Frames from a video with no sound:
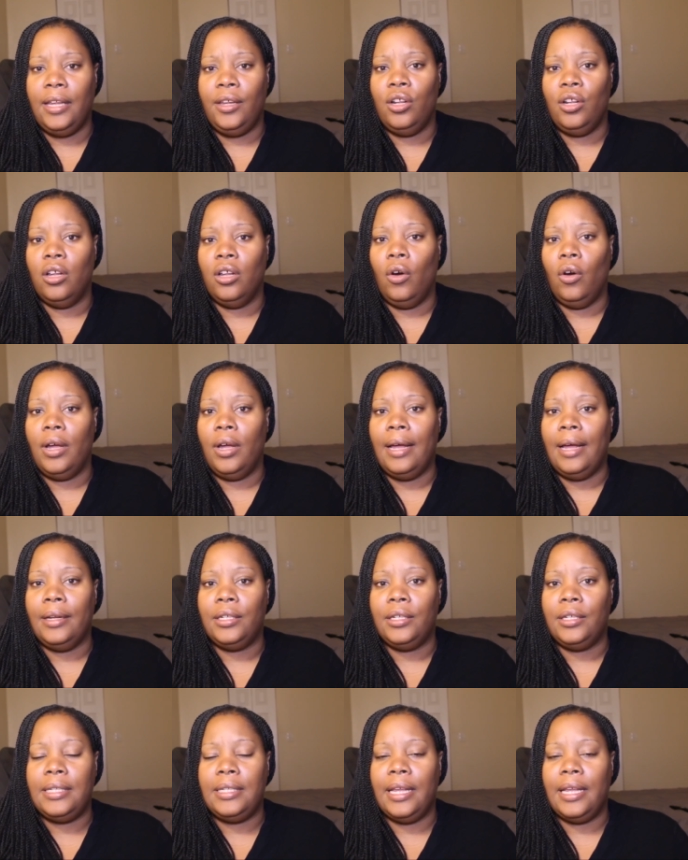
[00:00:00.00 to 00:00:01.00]
it
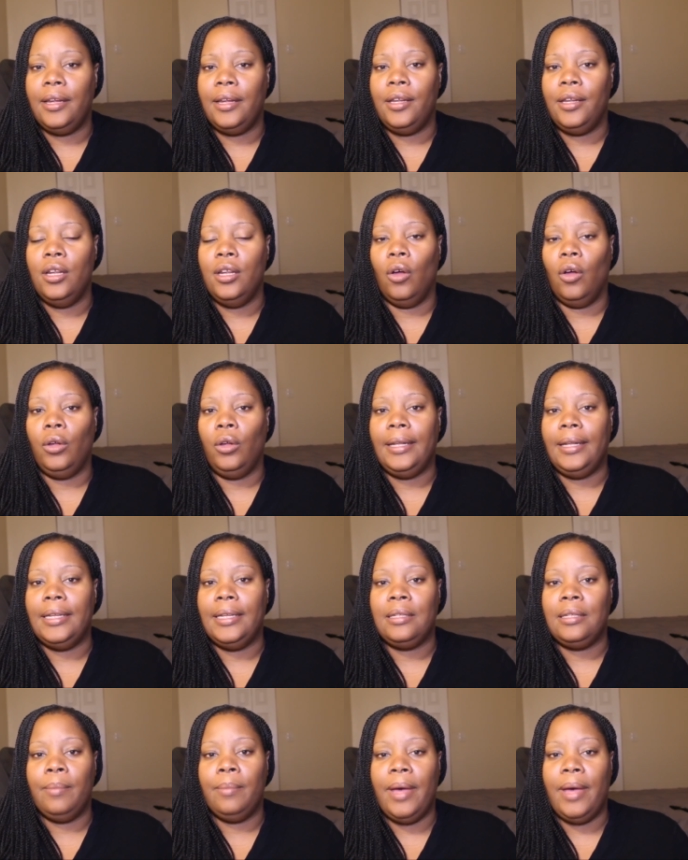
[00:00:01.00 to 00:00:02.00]

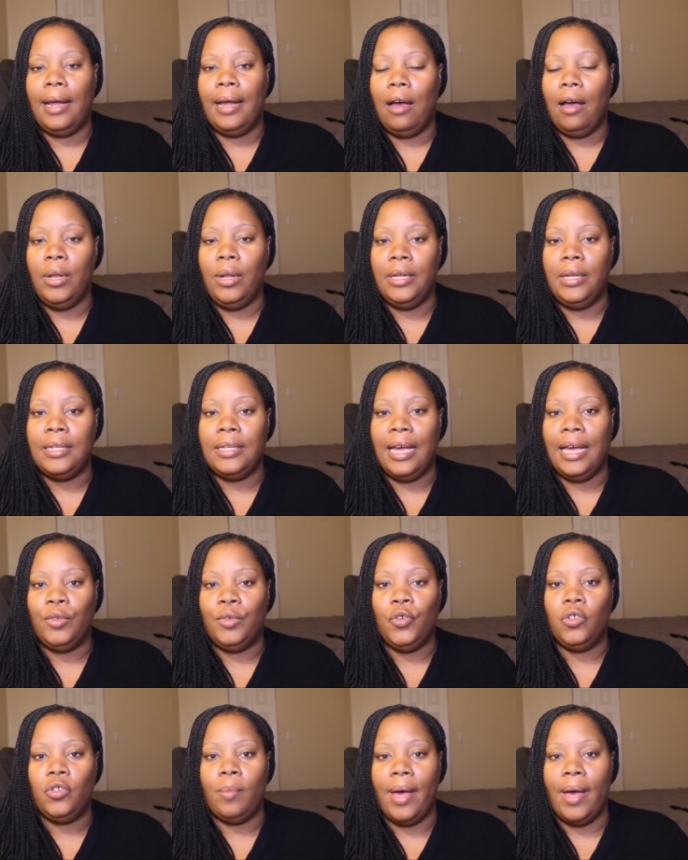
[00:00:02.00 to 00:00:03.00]
doesn't matter how many times
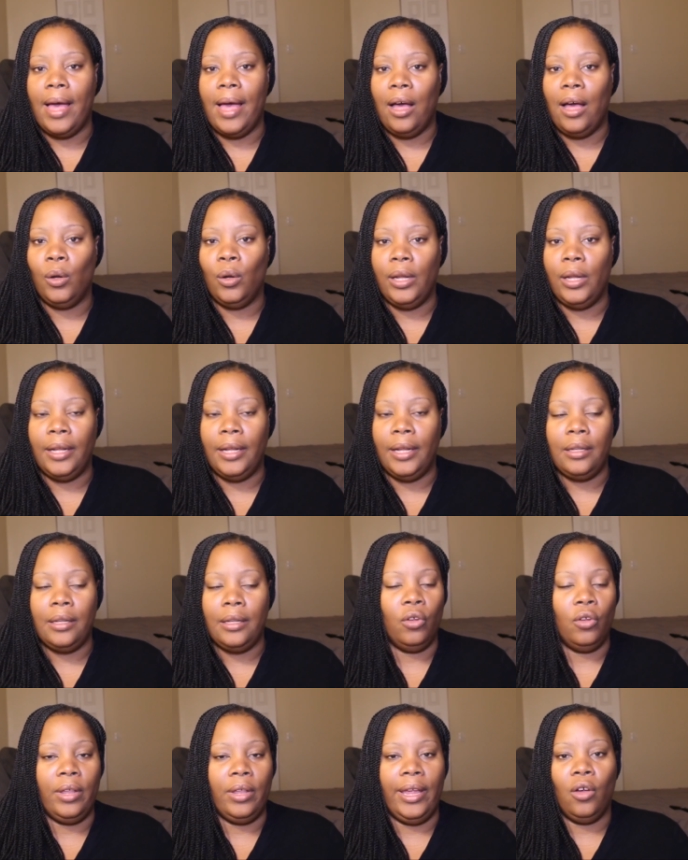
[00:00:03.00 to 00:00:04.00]
you smiled at,
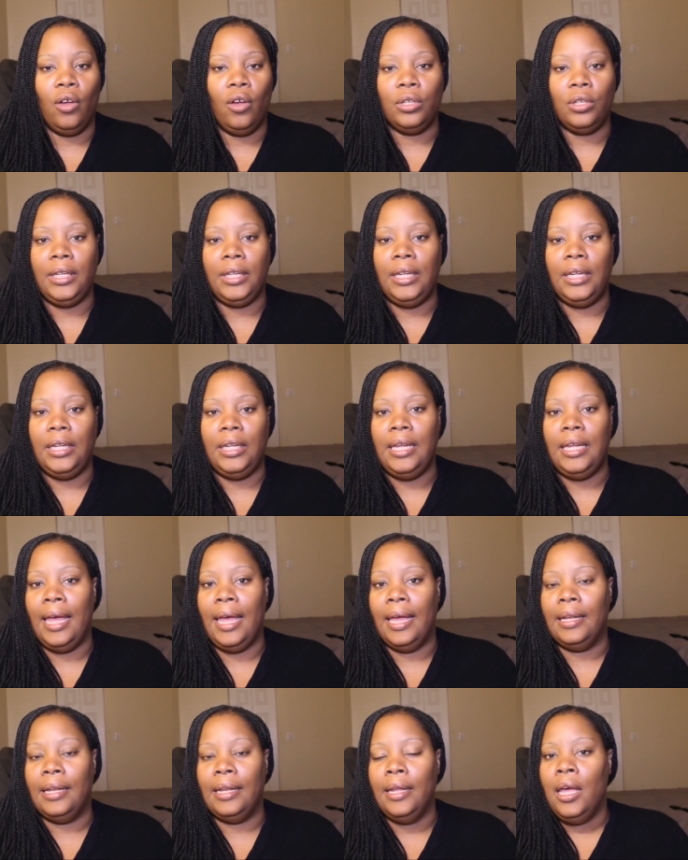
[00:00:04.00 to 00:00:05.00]
the elderly
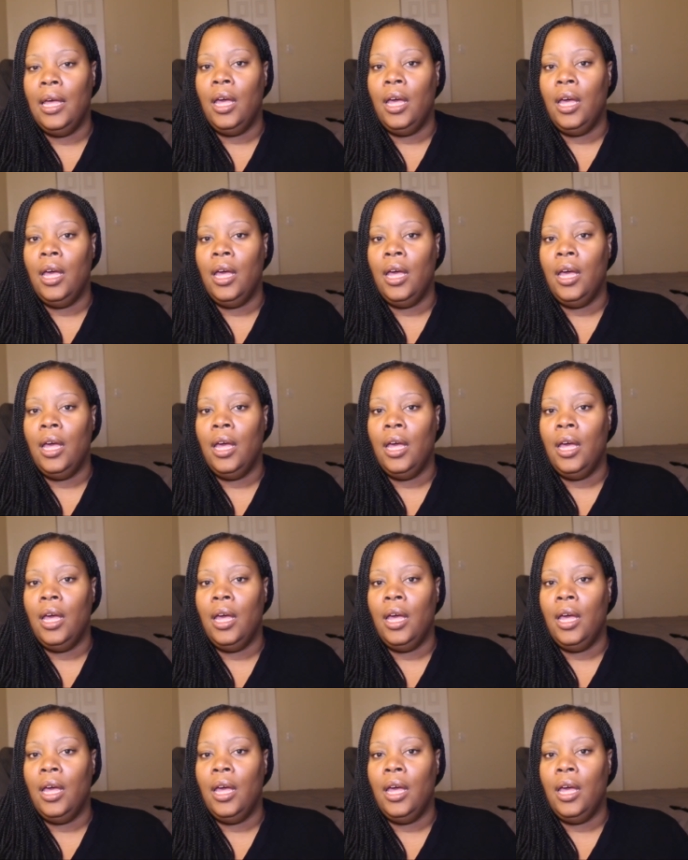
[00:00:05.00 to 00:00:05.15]
and,